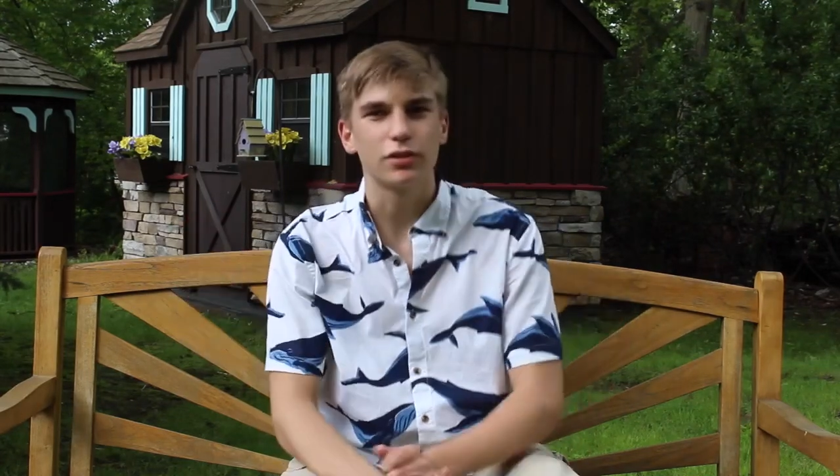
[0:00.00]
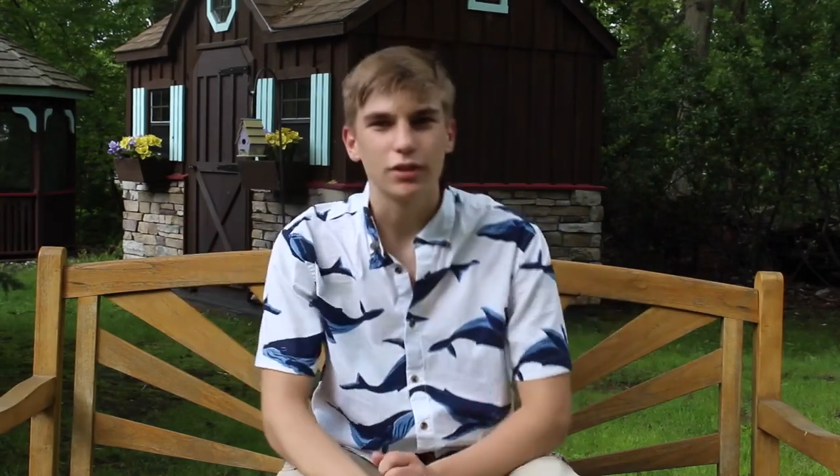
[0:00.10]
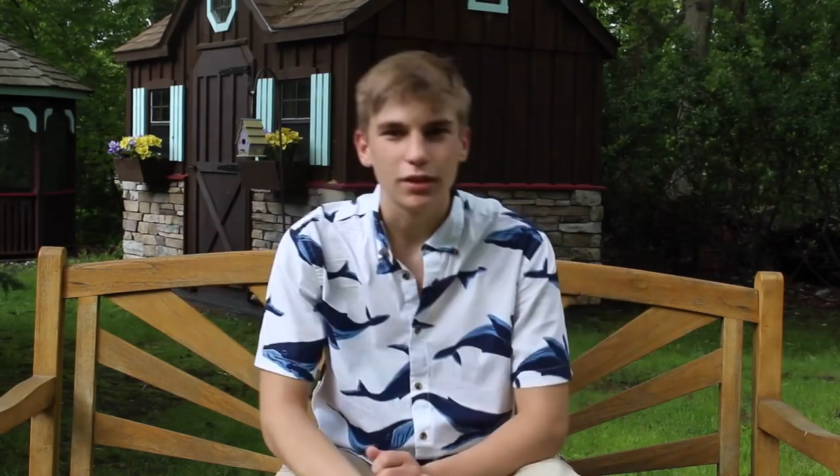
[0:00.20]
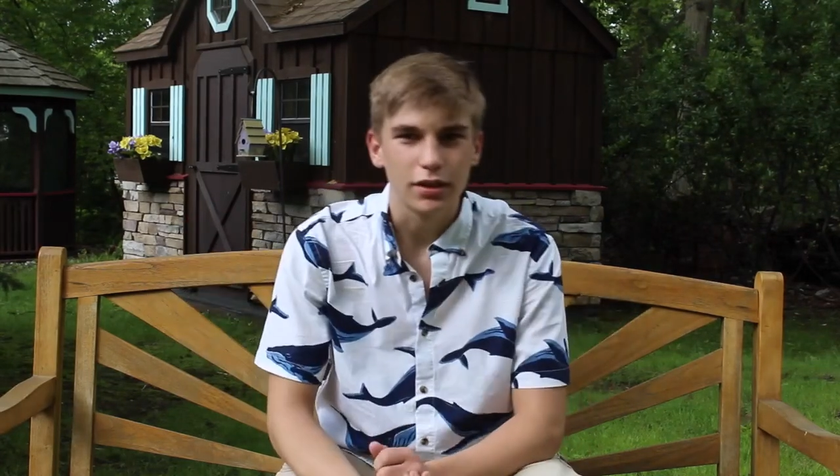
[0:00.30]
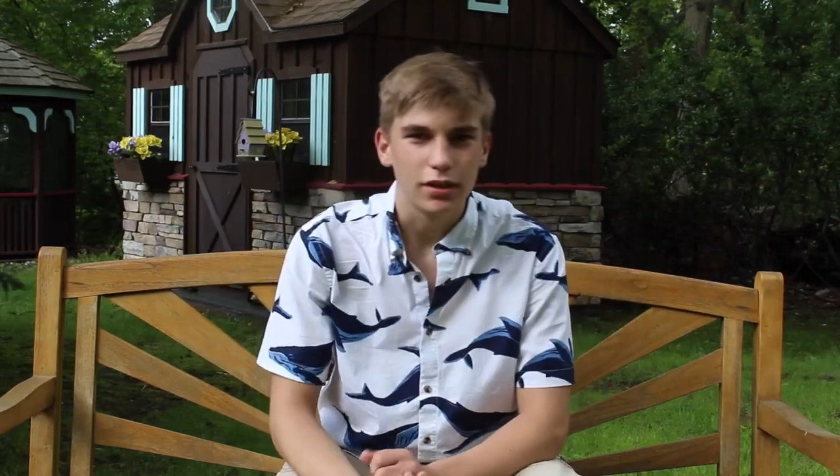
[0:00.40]

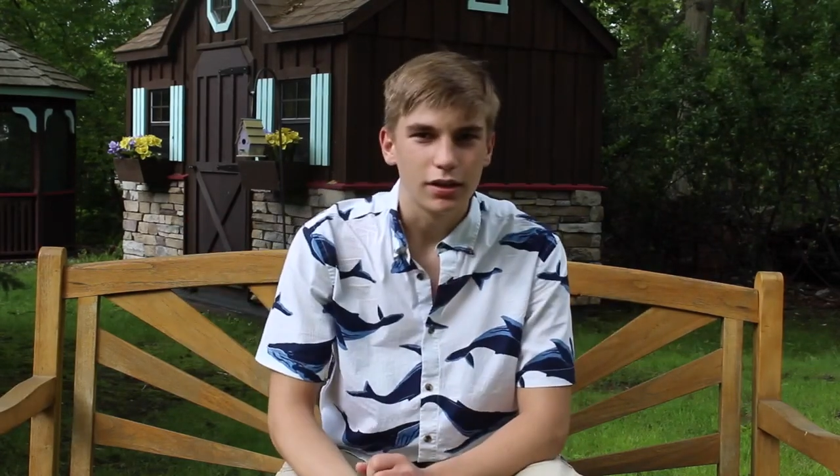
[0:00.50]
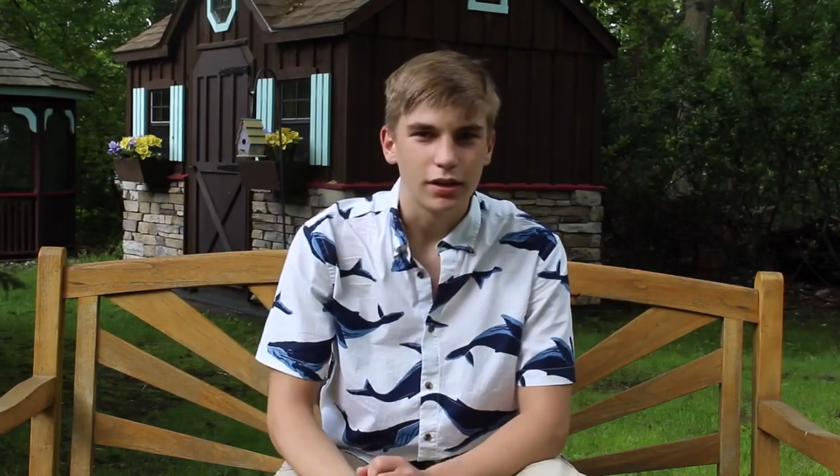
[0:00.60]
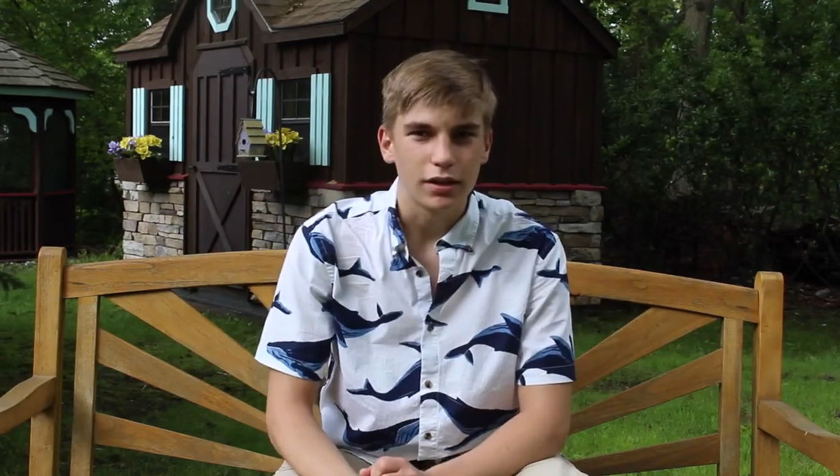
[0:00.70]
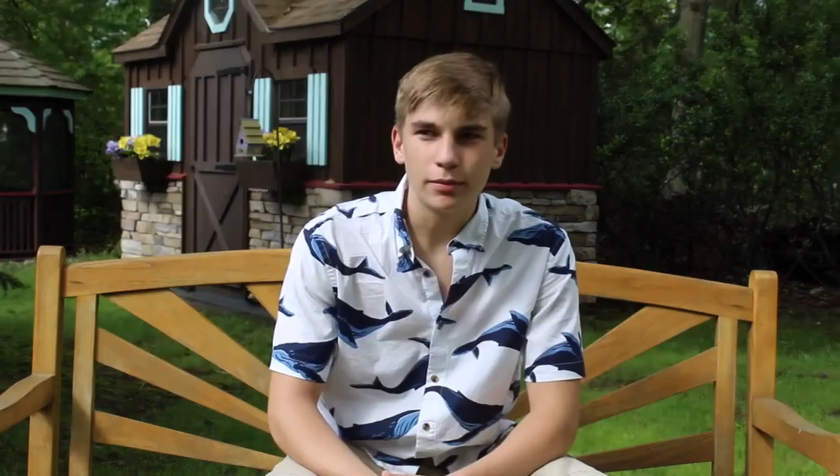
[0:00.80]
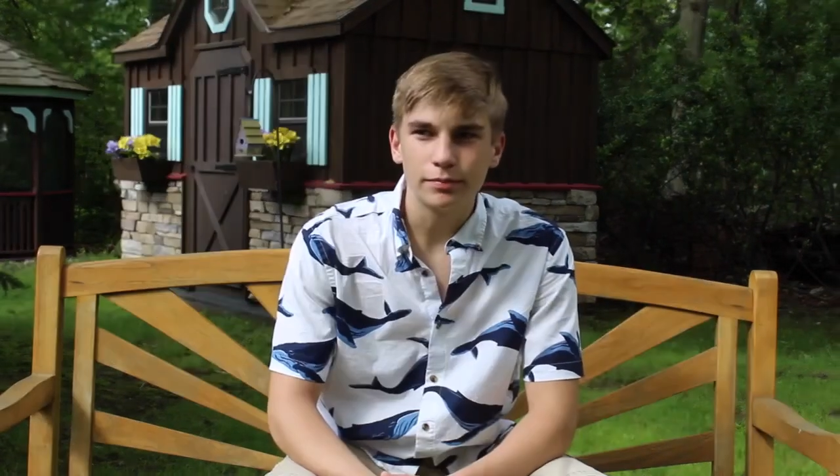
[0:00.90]

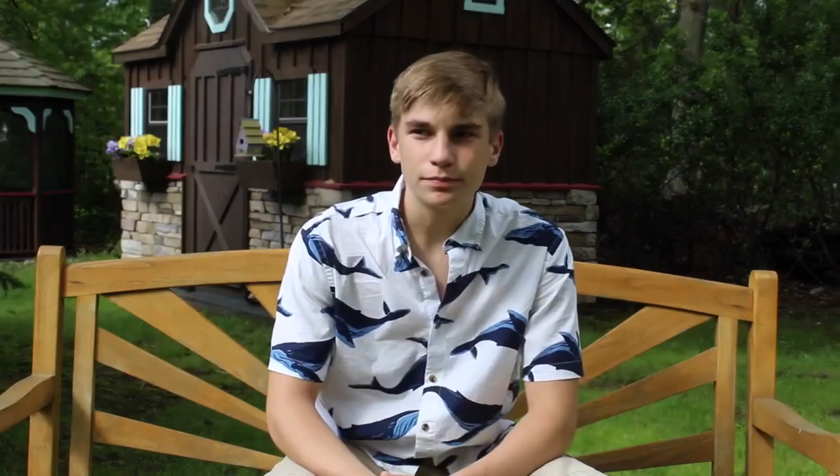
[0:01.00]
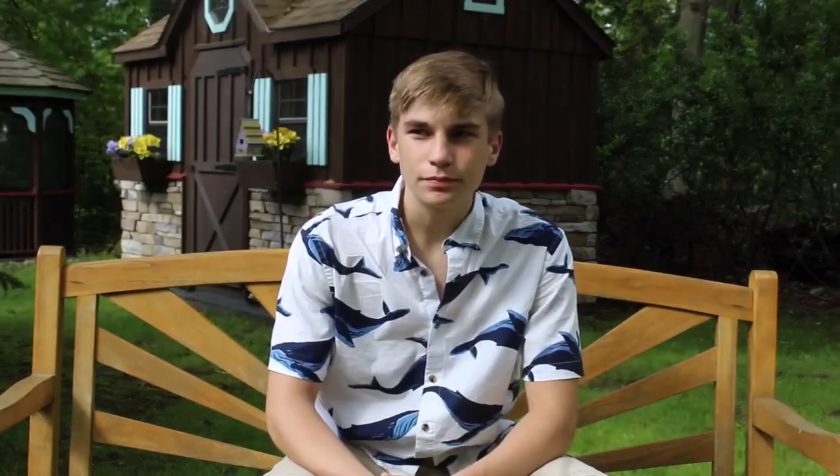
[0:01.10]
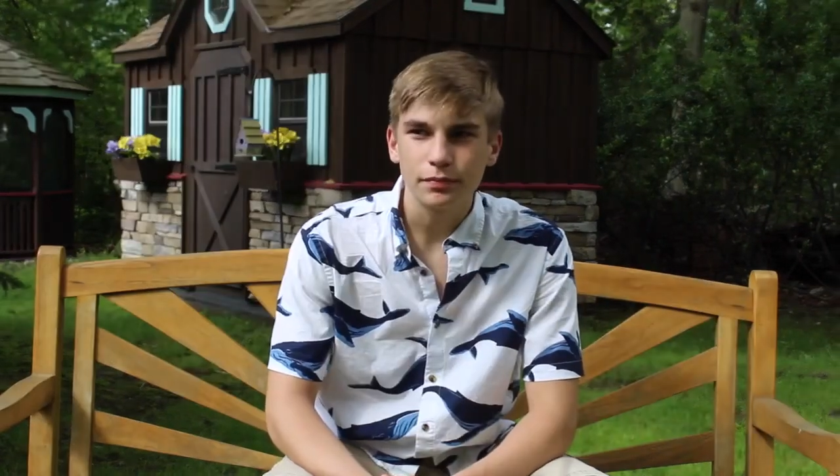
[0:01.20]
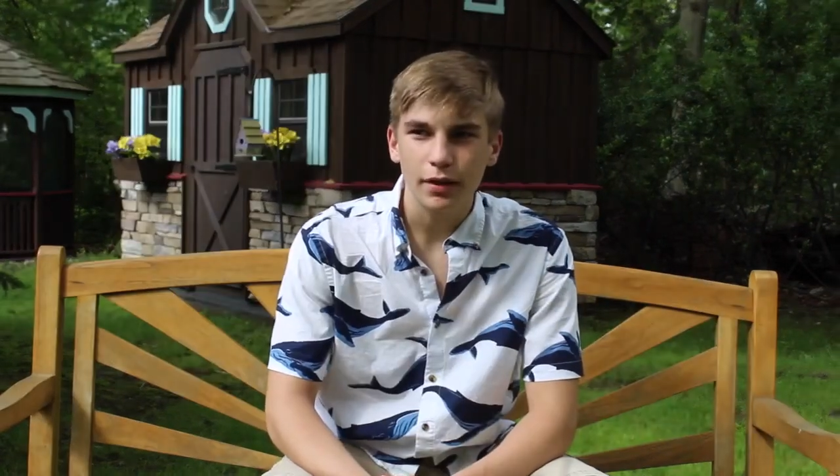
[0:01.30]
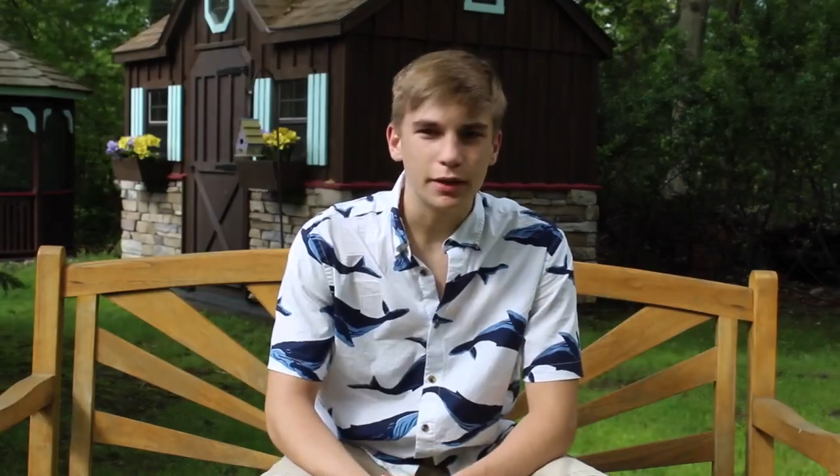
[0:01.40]

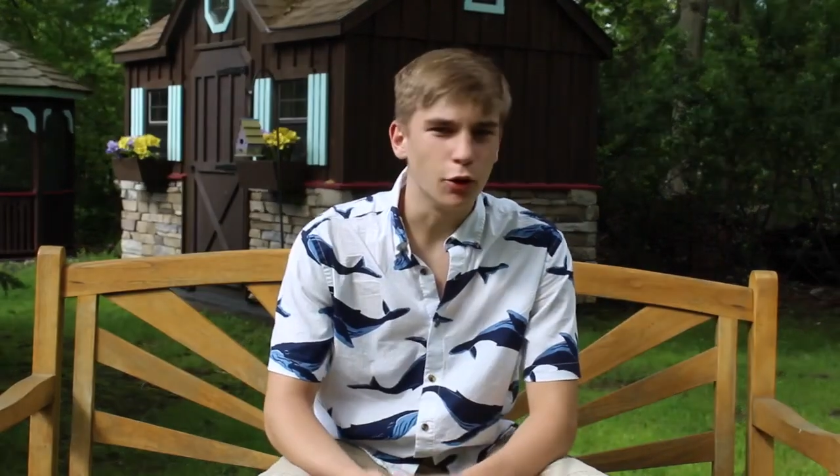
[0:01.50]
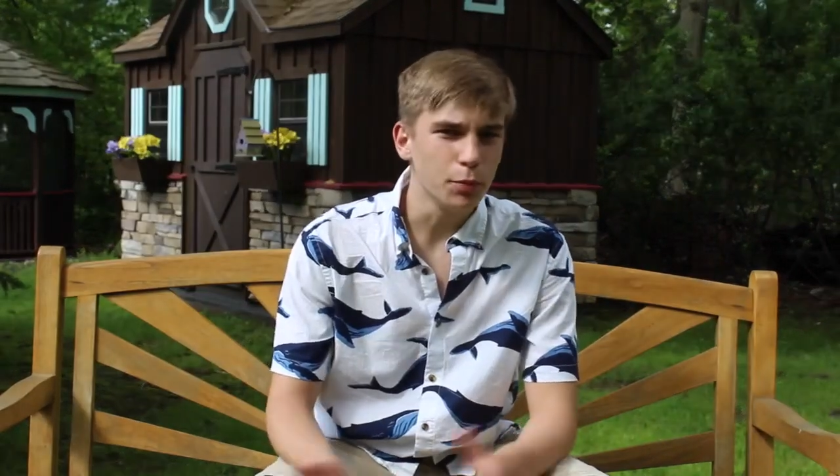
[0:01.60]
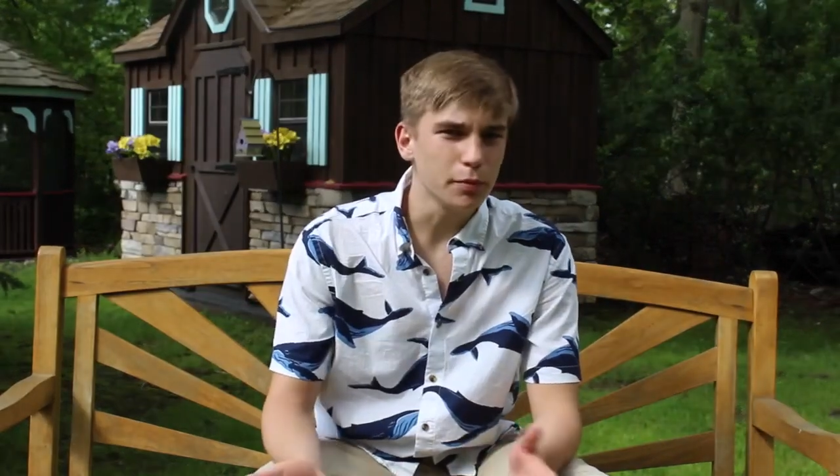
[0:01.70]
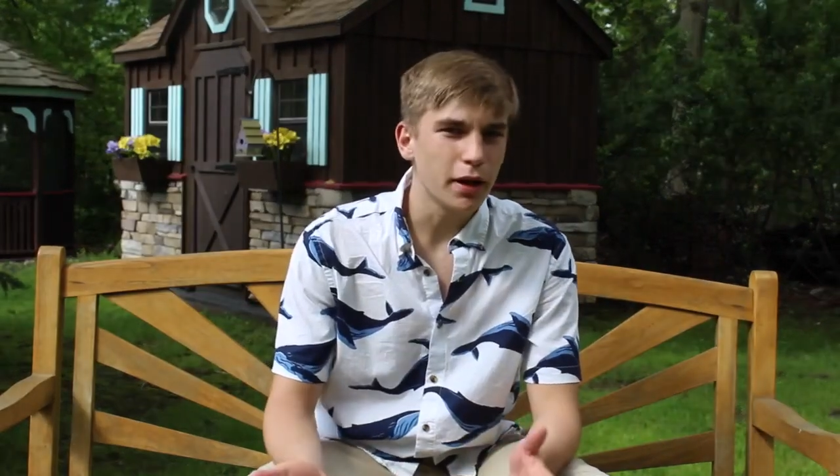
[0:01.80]
It opened